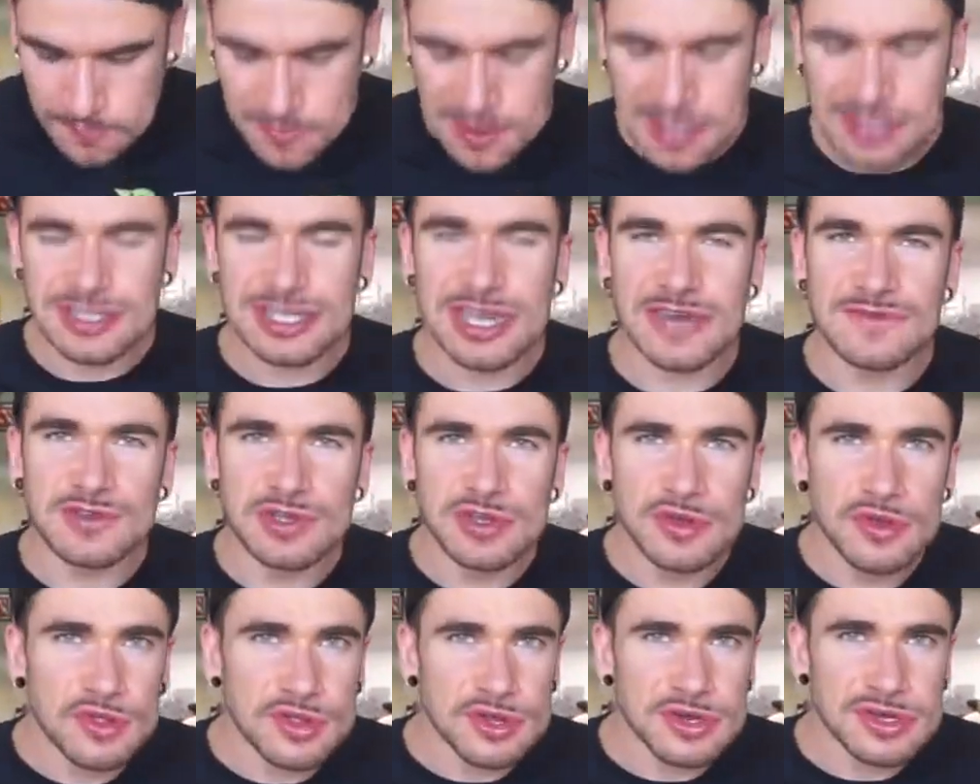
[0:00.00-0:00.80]
I'd say
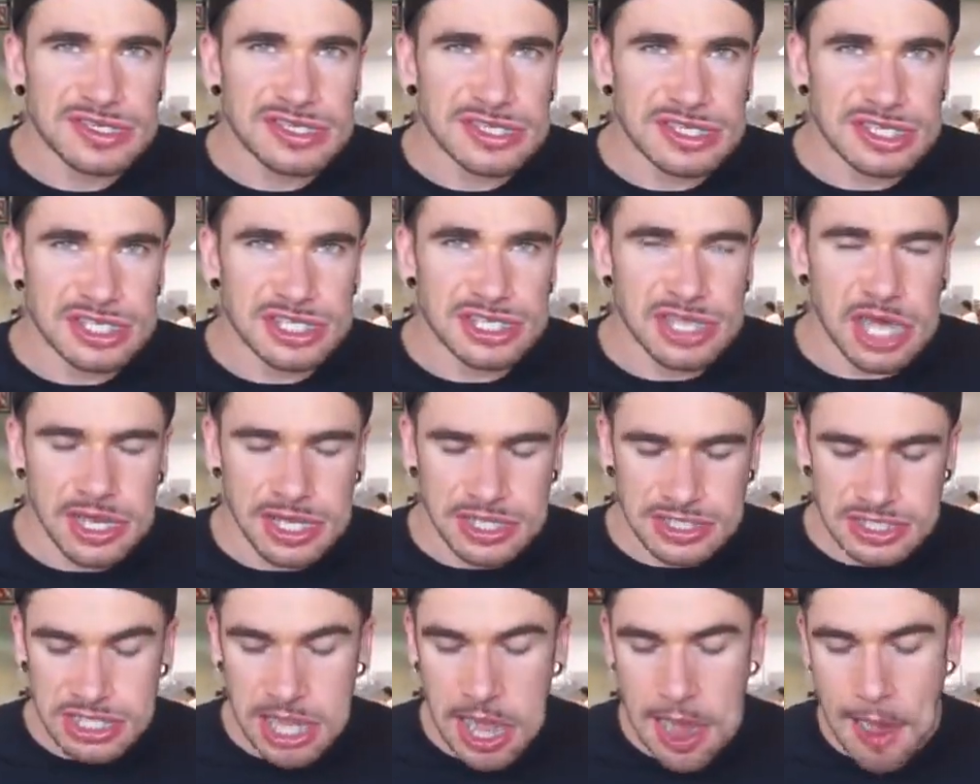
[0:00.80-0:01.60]
2/3 of the
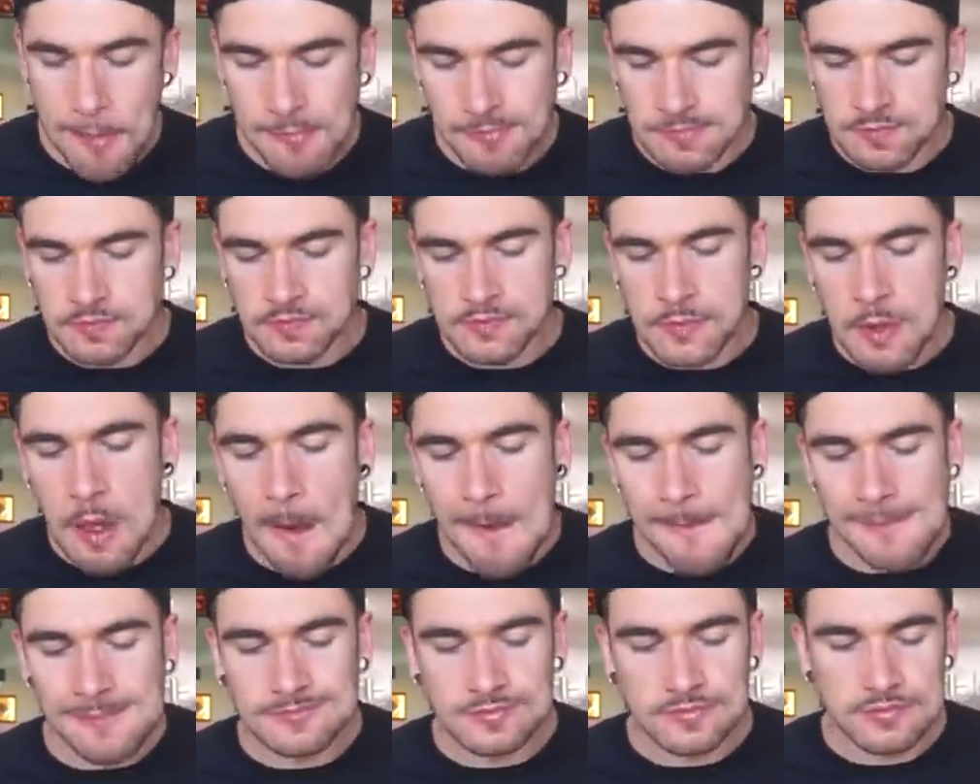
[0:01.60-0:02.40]
solid's gone,
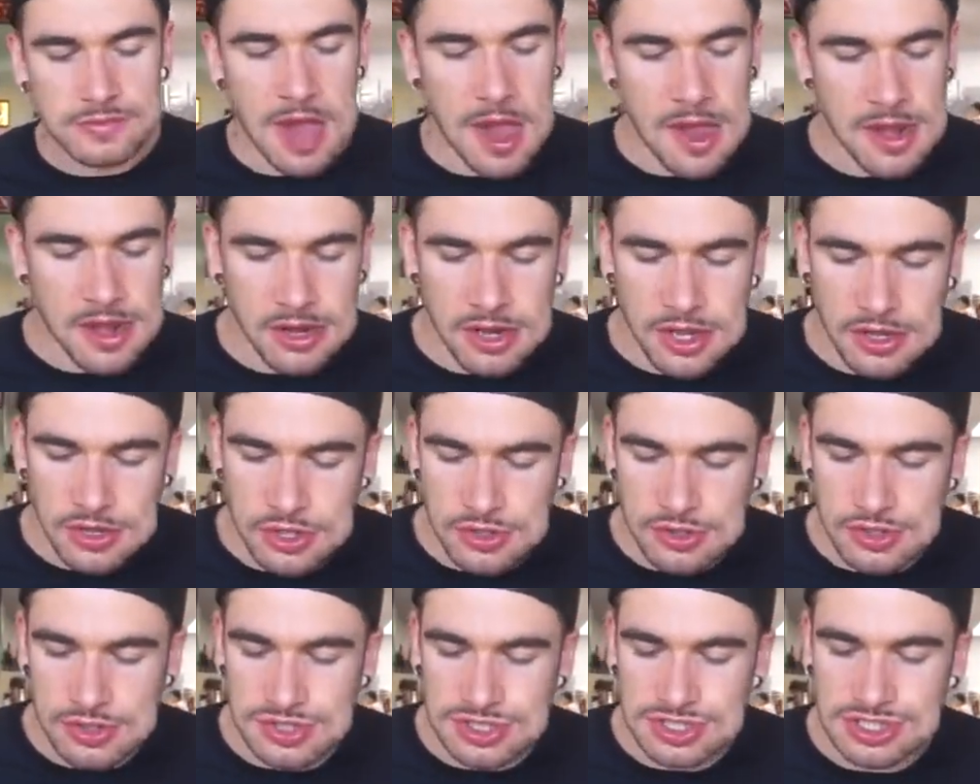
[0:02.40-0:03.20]
and all
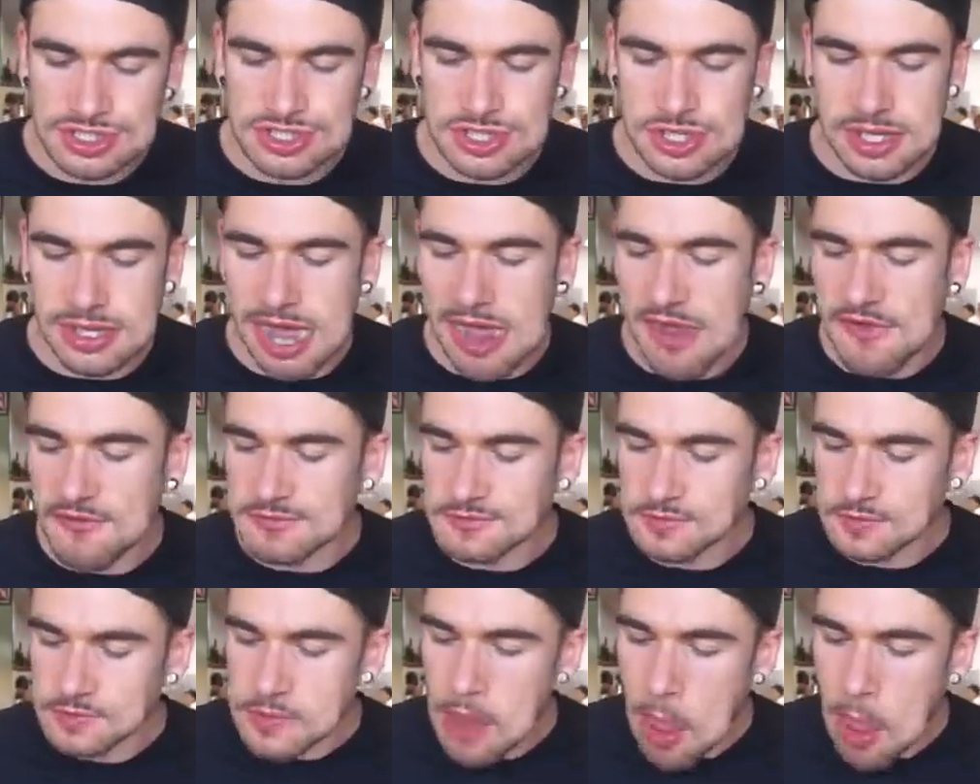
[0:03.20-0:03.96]
the noodles still left.